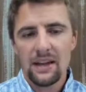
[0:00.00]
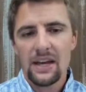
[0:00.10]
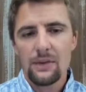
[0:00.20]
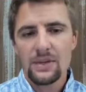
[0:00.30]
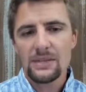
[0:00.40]

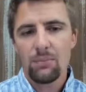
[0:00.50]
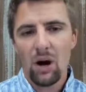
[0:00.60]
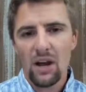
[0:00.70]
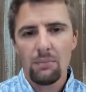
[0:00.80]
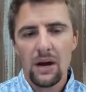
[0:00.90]
They
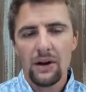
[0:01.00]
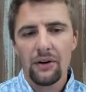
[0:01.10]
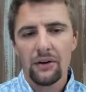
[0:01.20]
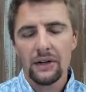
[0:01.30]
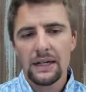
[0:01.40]
respond
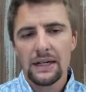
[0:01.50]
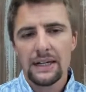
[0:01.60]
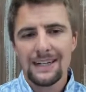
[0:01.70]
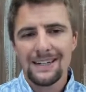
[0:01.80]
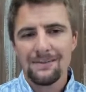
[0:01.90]
better,
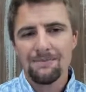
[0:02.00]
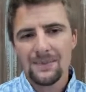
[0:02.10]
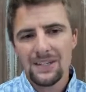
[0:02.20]
and